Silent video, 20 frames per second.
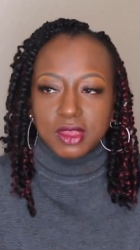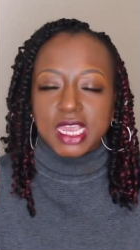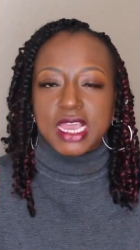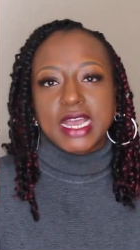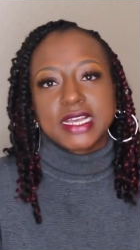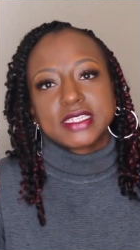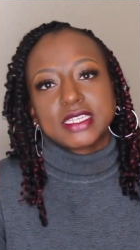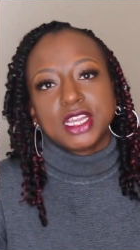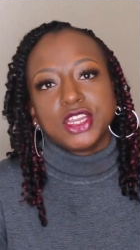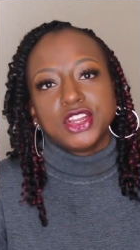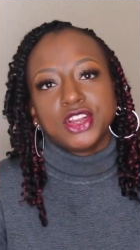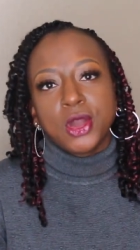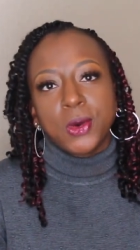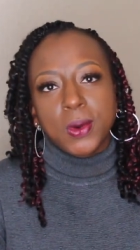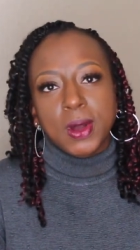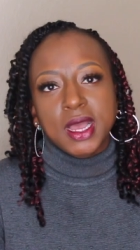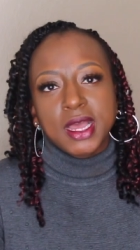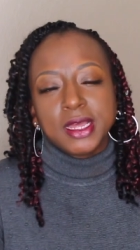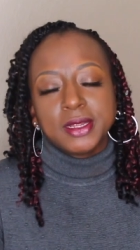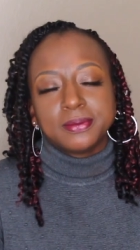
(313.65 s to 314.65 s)
I said, you know
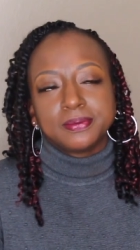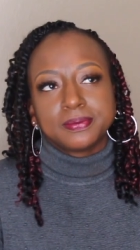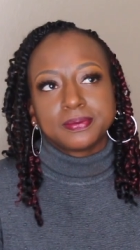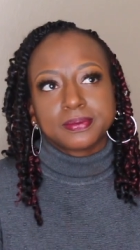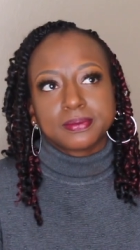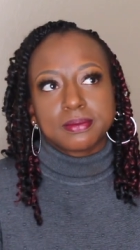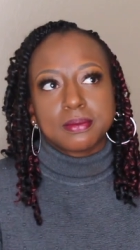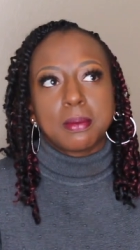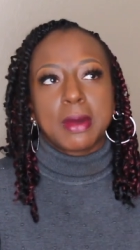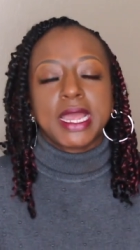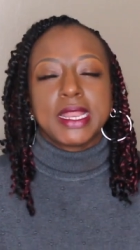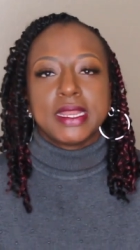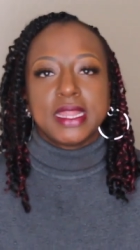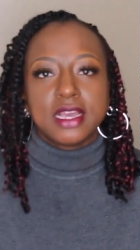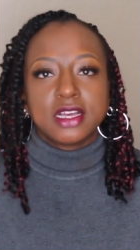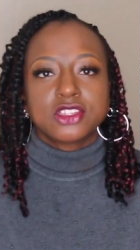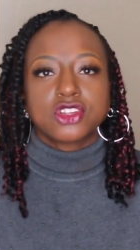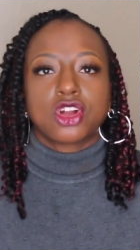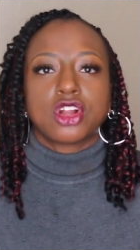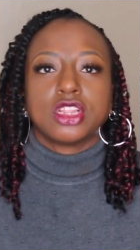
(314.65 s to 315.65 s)
what? My
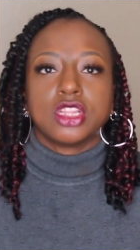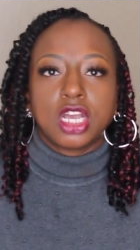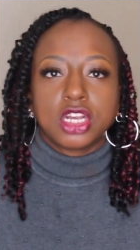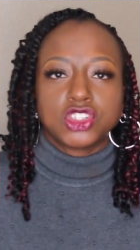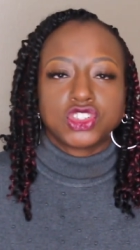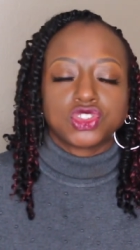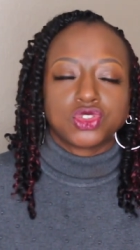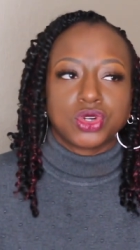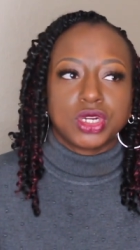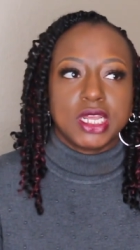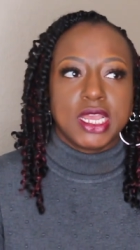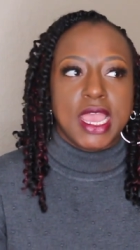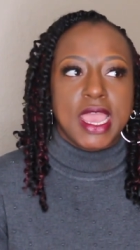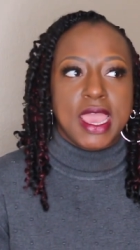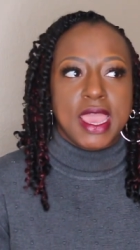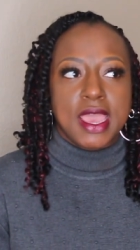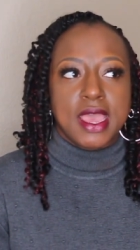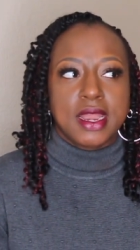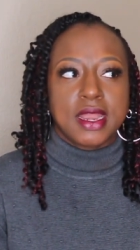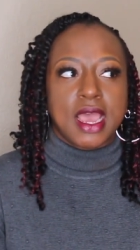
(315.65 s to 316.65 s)
nails are a luxury
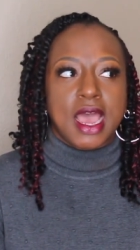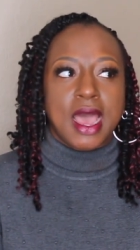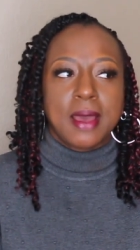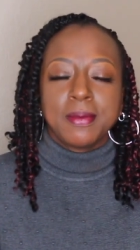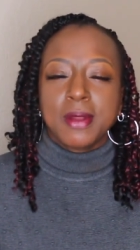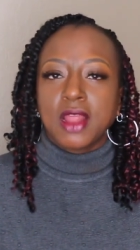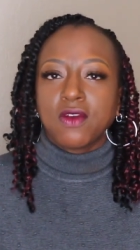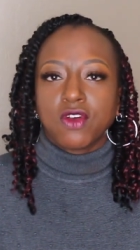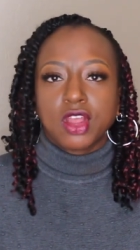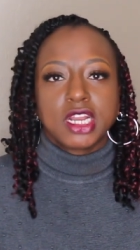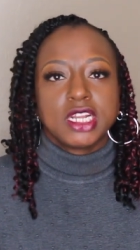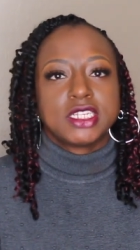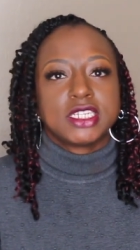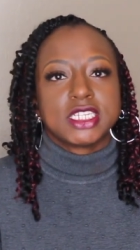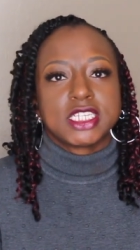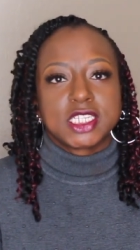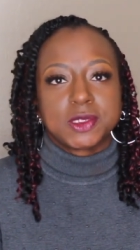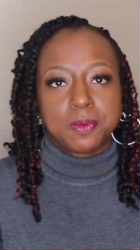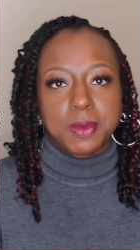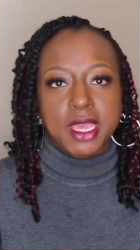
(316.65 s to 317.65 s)
and I'm not ready to
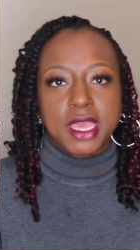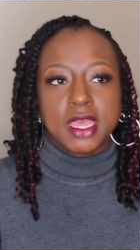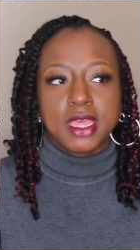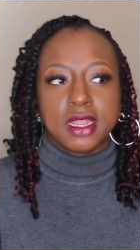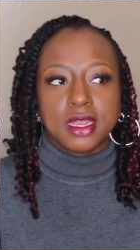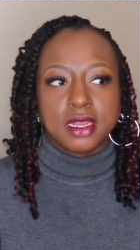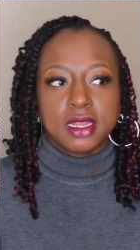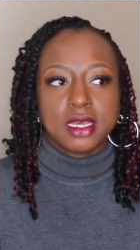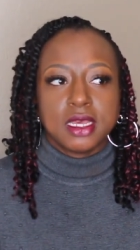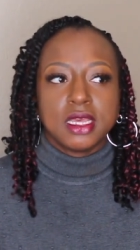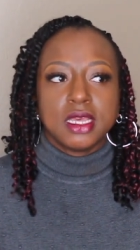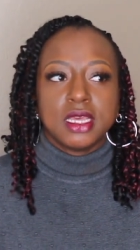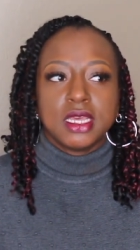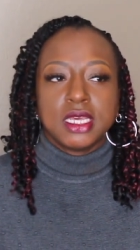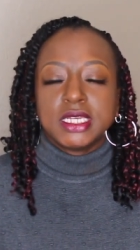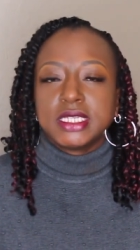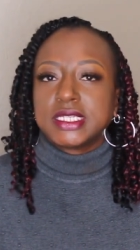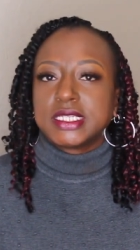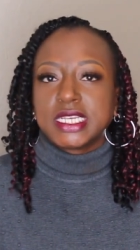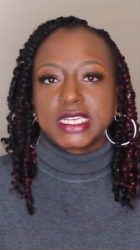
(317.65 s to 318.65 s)
spend
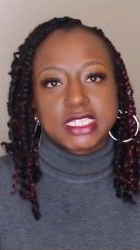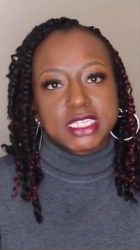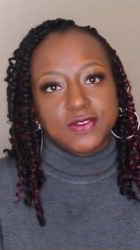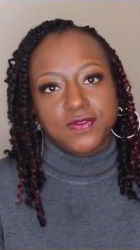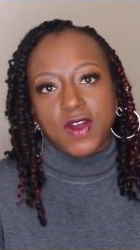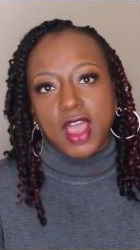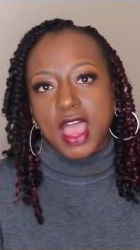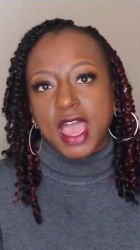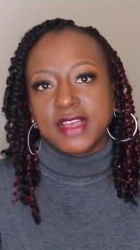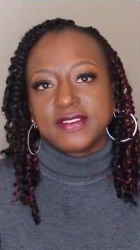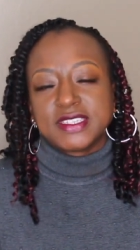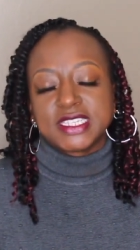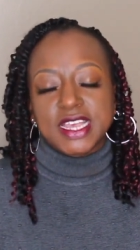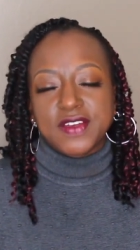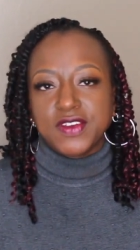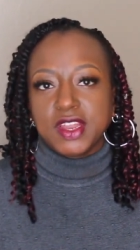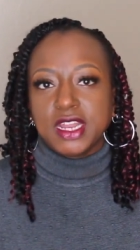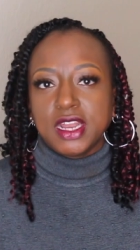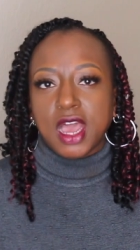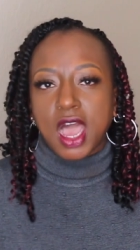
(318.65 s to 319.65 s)
$65,
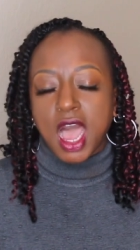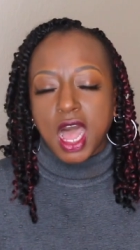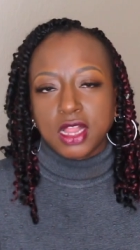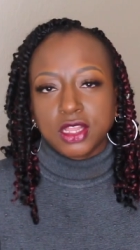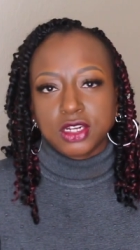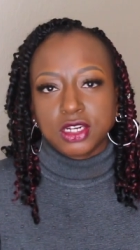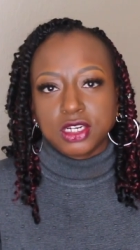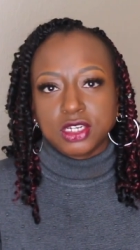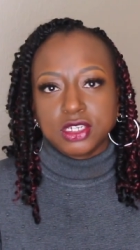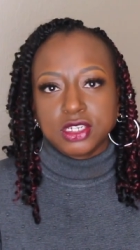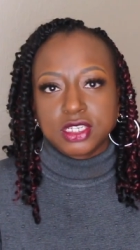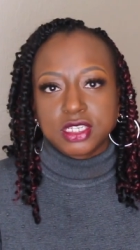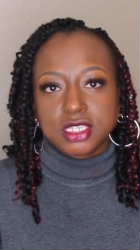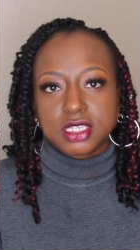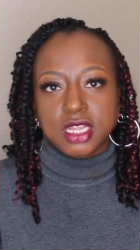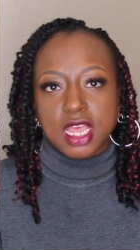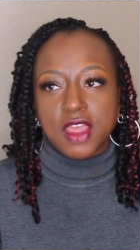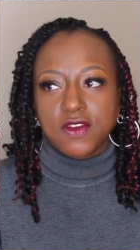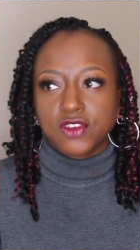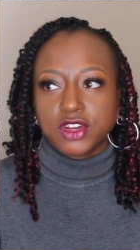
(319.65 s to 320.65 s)

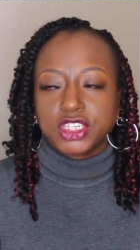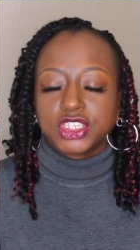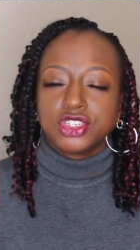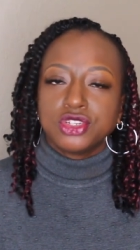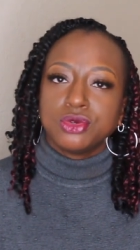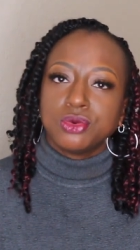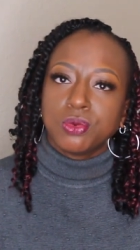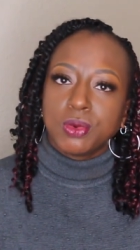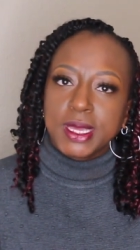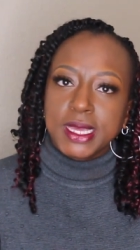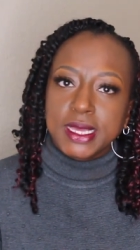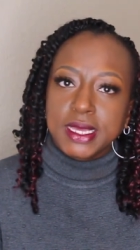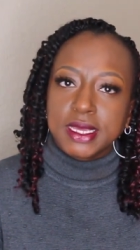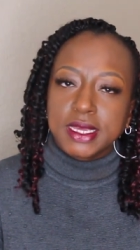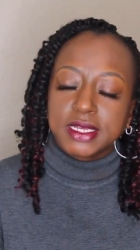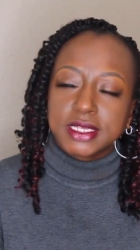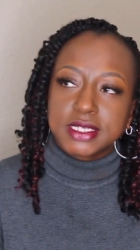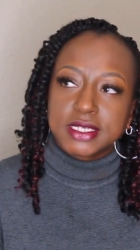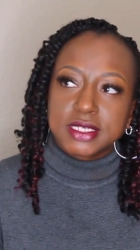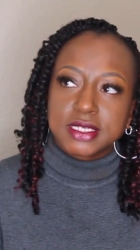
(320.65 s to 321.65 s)
$70 every 2
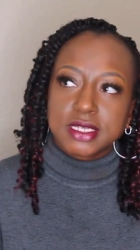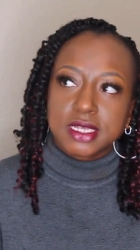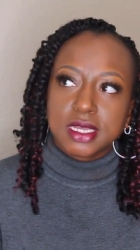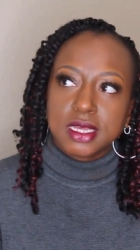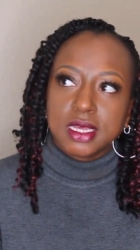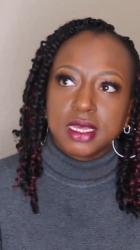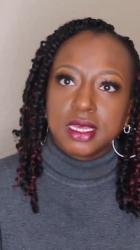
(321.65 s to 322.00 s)
weeks